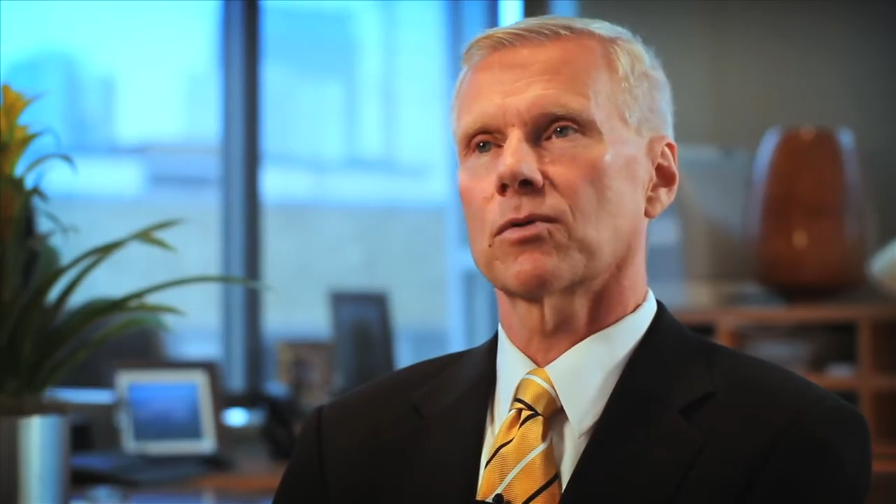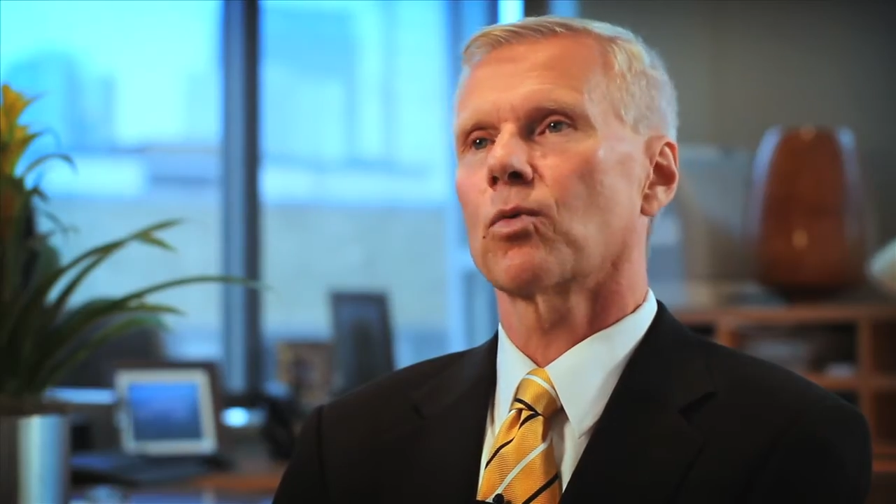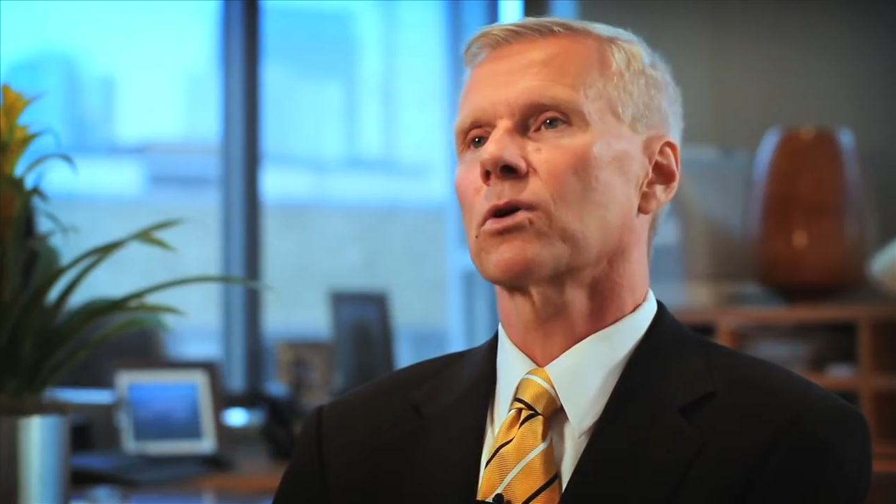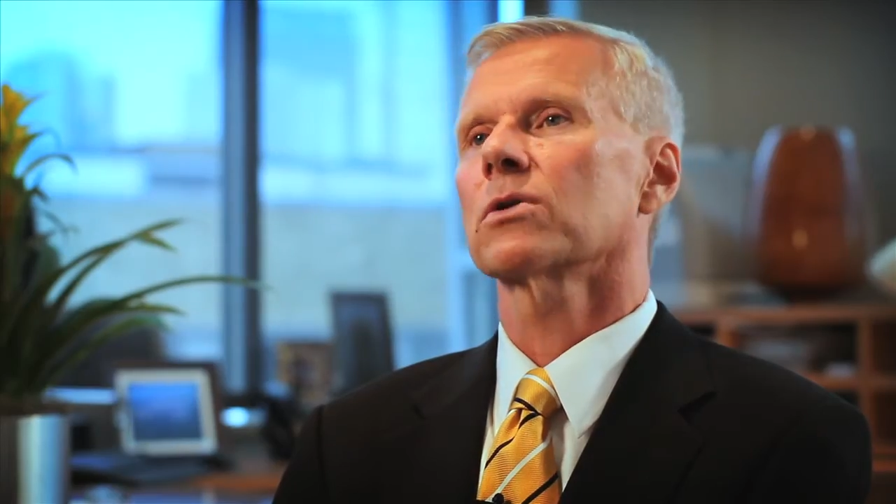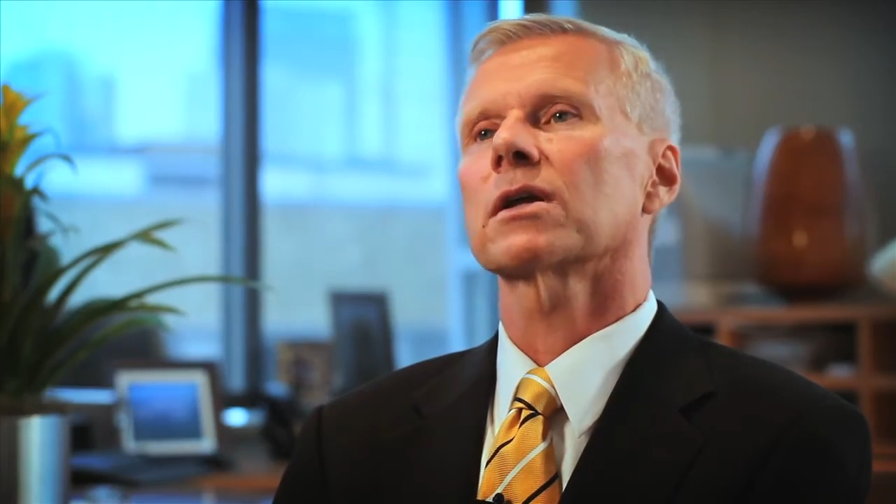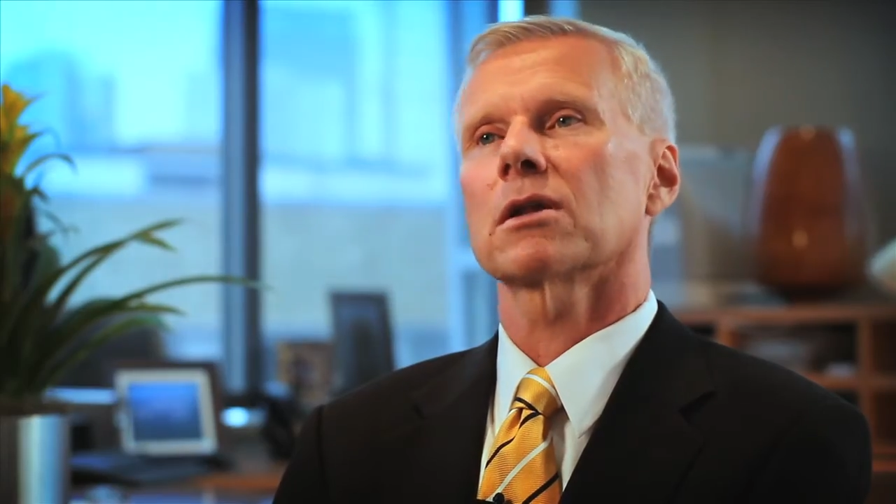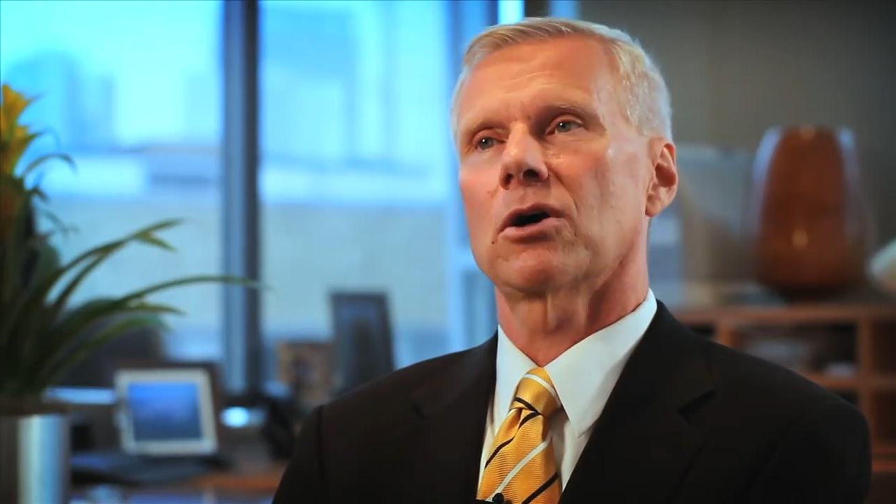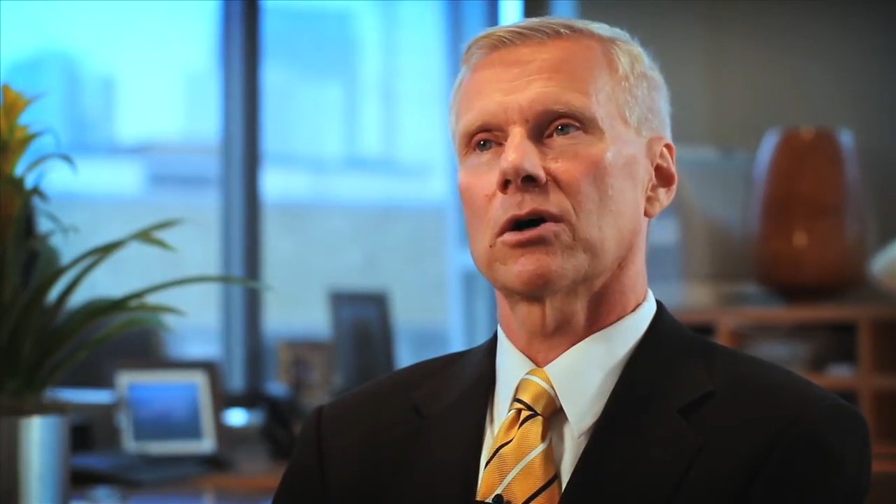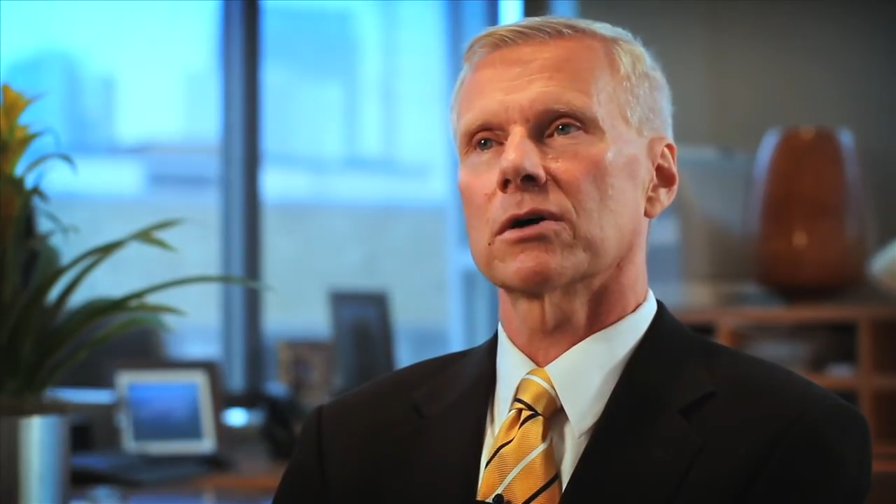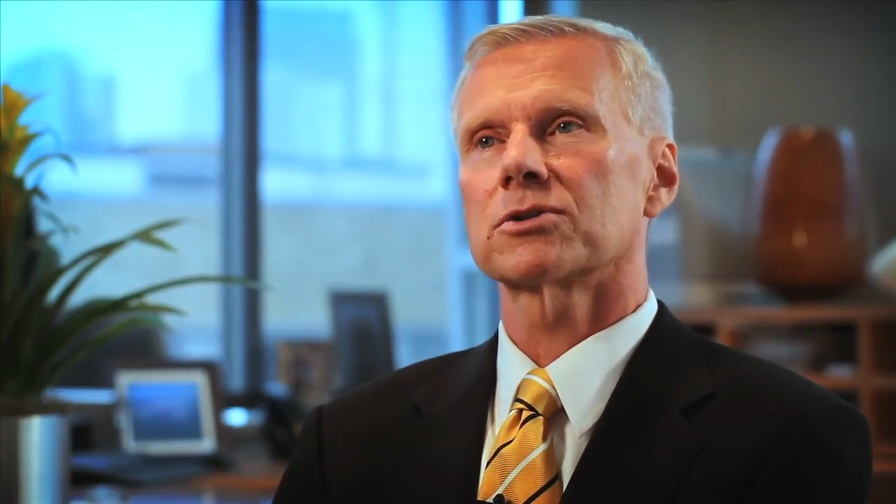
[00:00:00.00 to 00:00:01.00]
to the world at
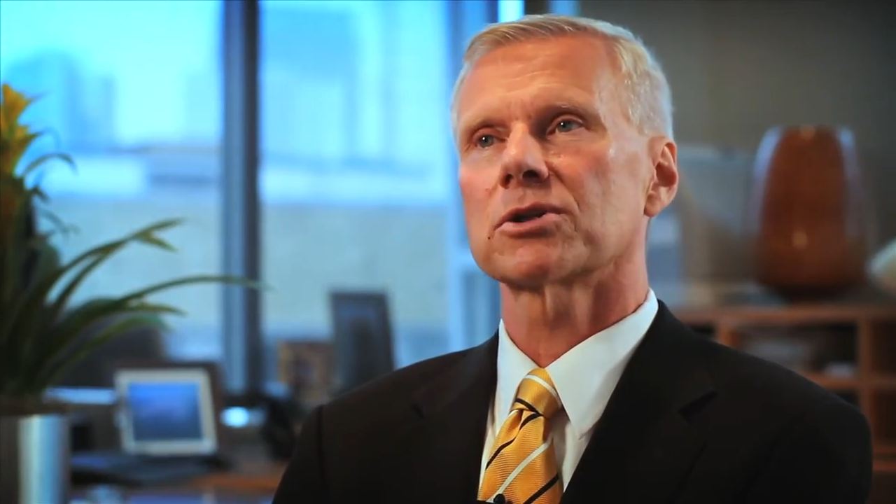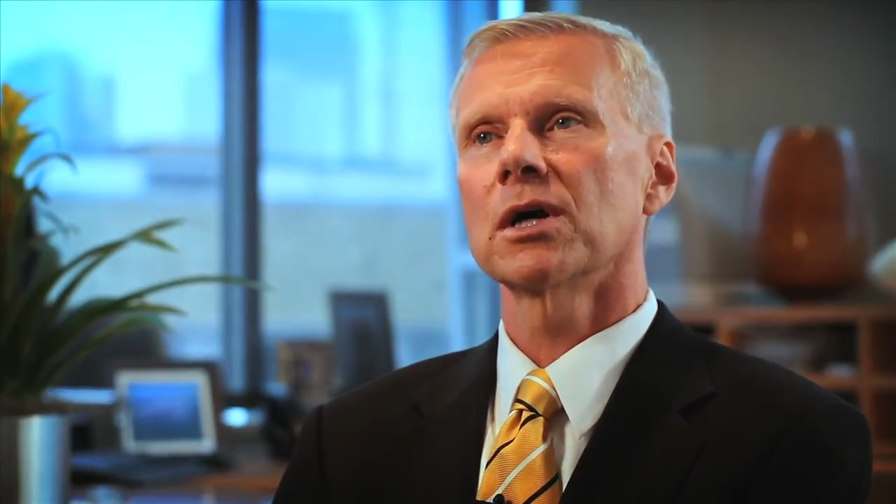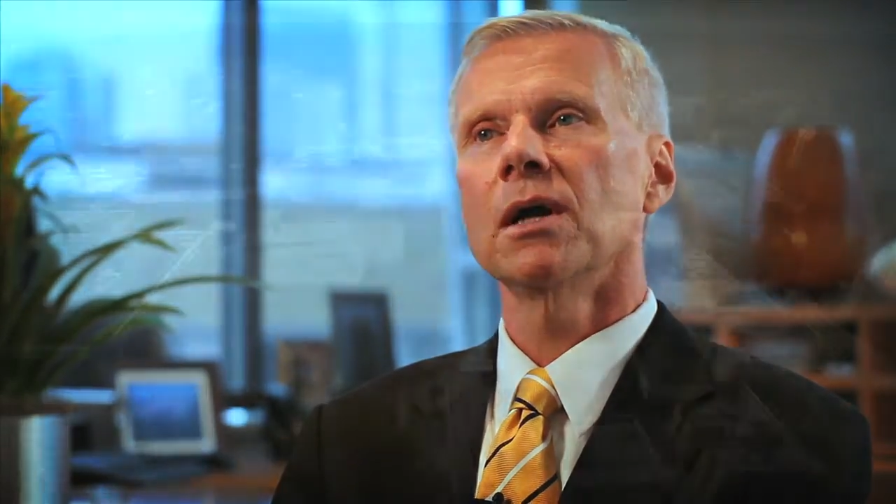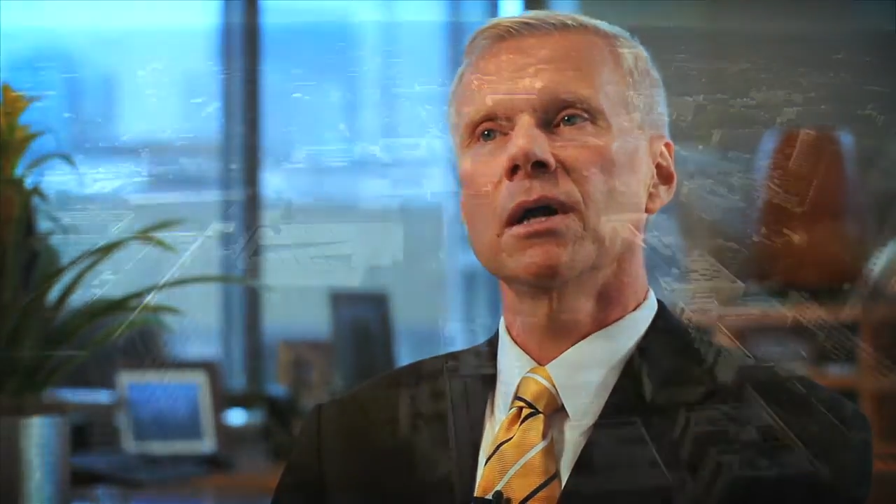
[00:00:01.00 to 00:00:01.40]
large.